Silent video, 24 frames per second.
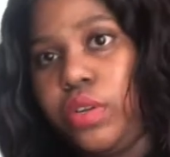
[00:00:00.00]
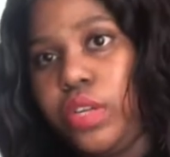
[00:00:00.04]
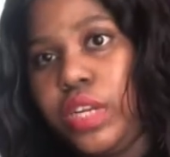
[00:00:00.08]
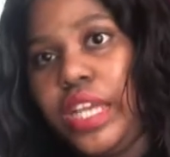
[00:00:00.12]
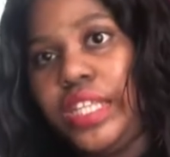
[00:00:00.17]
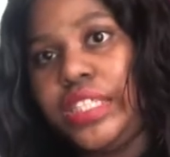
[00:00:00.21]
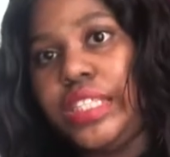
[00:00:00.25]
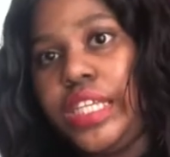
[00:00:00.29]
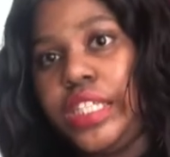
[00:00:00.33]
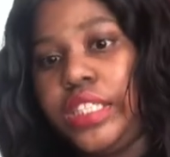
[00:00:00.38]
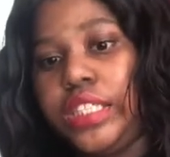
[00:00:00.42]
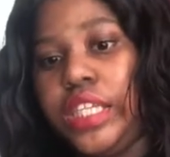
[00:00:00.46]

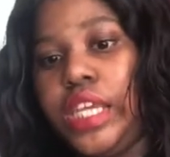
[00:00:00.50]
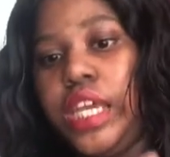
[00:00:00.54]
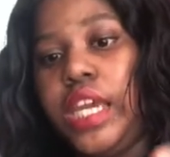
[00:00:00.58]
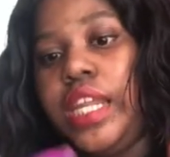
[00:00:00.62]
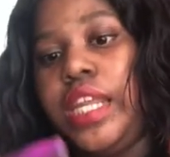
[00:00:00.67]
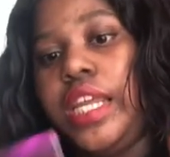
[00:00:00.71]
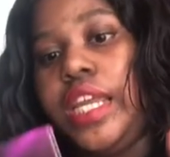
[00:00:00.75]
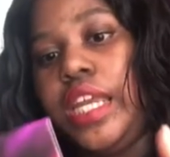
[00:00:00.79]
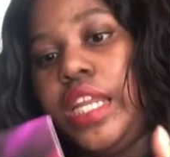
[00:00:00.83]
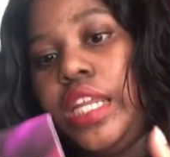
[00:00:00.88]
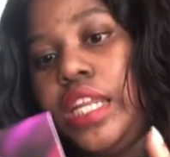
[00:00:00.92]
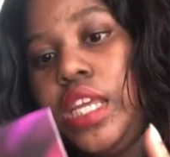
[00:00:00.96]
as I said,
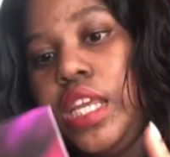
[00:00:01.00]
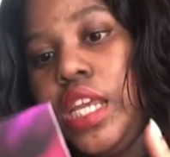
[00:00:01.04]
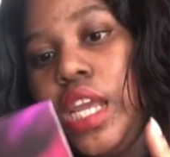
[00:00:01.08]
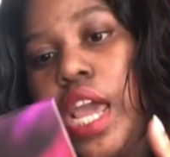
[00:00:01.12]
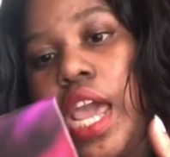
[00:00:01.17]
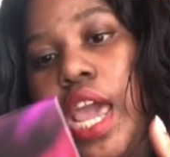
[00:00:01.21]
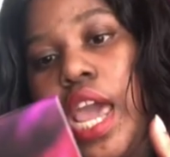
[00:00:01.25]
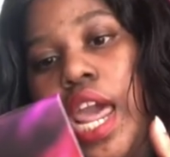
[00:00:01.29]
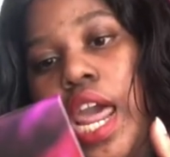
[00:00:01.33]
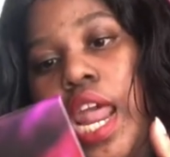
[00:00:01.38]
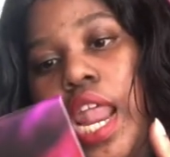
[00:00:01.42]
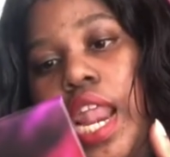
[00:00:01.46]

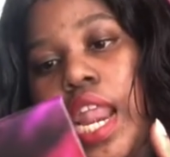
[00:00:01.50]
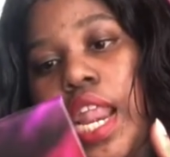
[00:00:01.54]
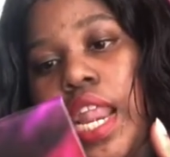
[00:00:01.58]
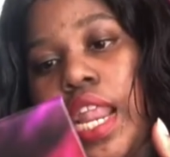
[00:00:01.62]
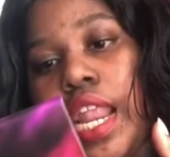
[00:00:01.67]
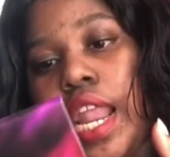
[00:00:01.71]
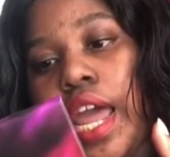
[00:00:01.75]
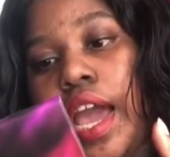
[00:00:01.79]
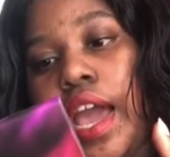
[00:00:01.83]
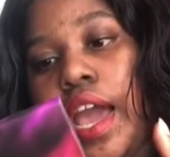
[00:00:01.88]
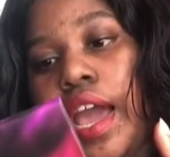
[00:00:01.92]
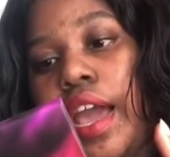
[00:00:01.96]

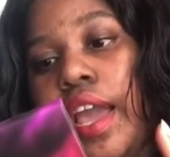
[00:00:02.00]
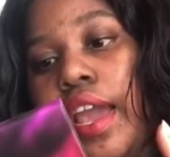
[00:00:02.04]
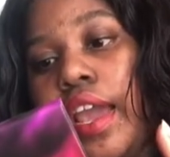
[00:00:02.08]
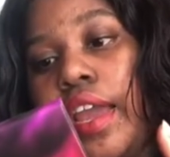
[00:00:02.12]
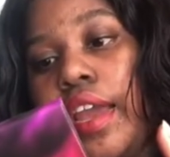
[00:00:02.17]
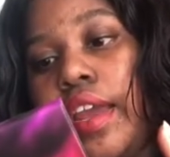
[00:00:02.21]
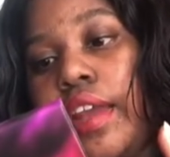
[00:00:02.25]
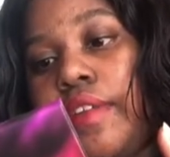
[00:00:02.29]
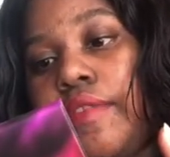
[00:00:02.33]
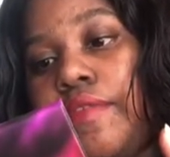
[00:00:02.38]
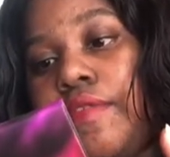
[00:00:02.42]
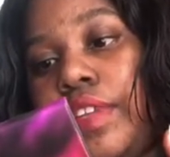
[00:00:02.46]

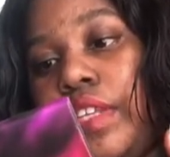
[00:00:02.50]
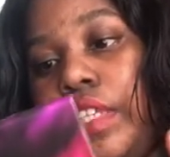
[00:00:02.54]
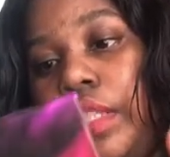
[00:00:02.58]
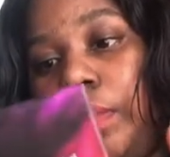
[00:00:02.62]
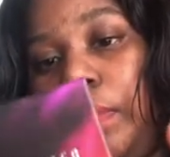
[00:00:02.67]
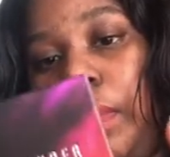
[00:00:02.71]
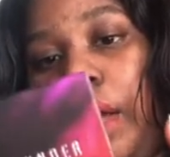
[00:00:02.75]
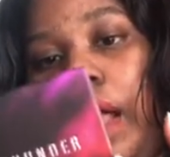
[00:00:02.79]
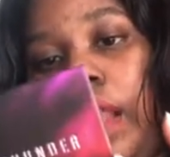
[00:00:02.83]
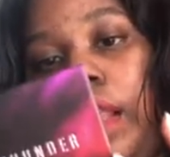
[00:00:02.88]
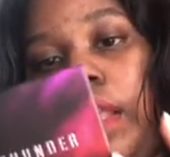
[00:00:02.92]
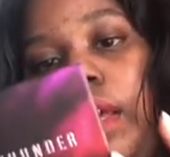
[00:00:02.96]
89 for this
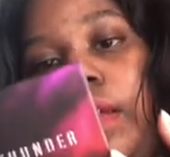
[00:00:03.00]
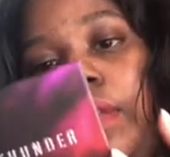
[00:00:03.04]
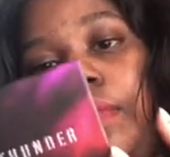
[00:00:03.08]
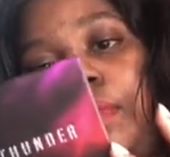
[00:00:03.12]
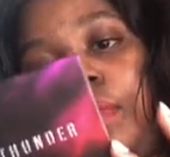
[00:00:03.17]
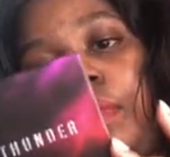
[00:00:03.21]
palette.